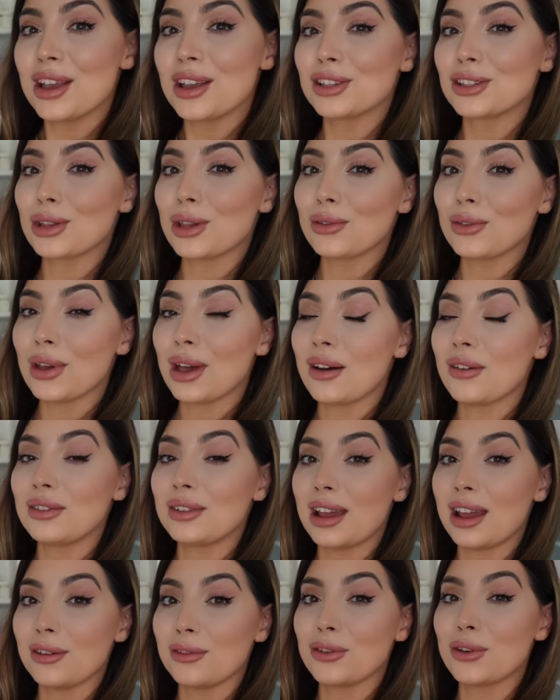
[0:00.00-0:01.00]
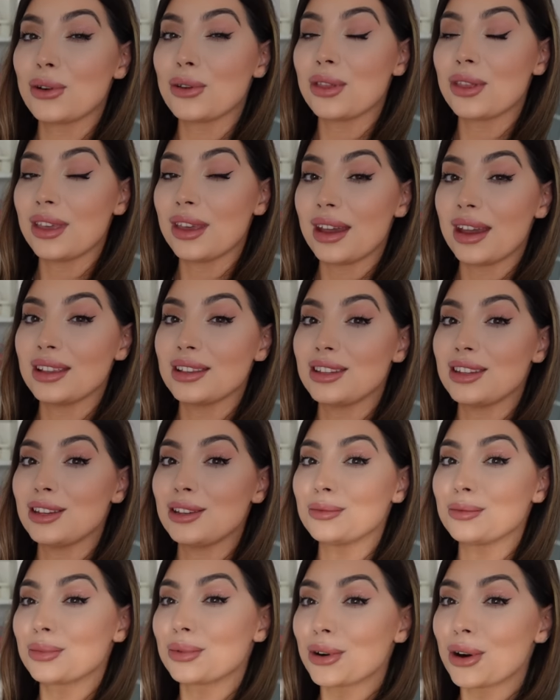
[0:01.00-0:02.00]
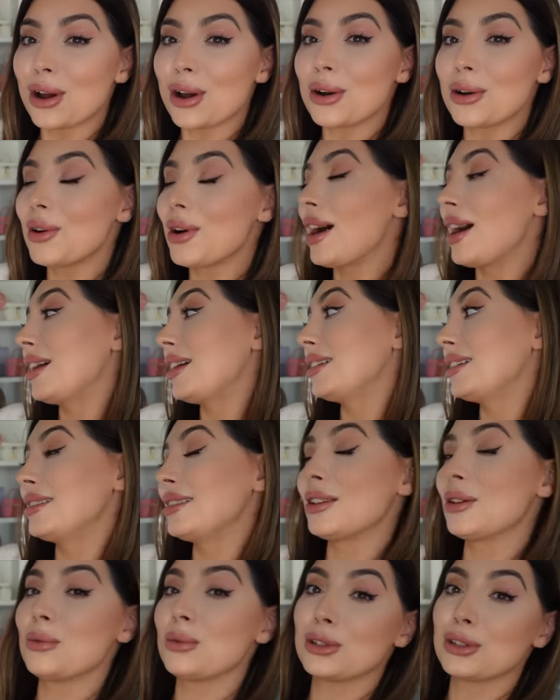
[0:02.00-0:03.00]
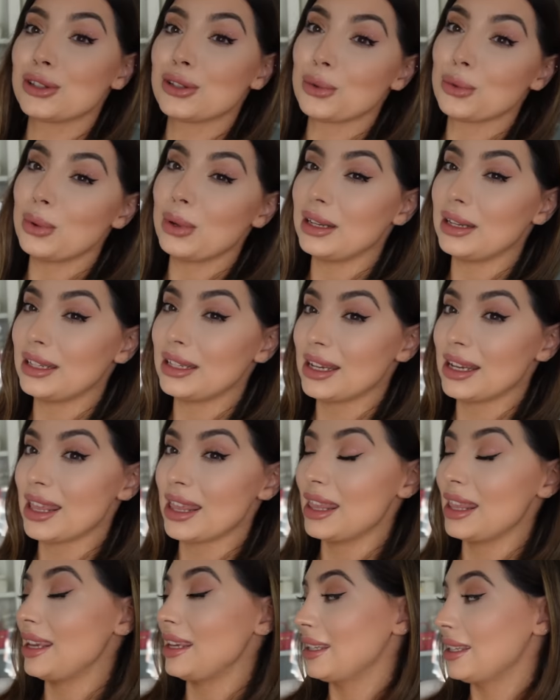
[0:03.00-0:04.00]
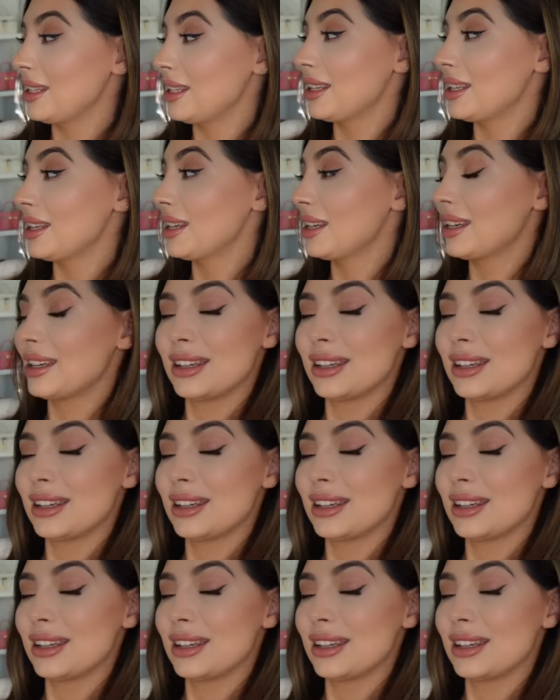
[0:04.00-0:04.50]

So if you have an iPhone 13 Pro and want to win this,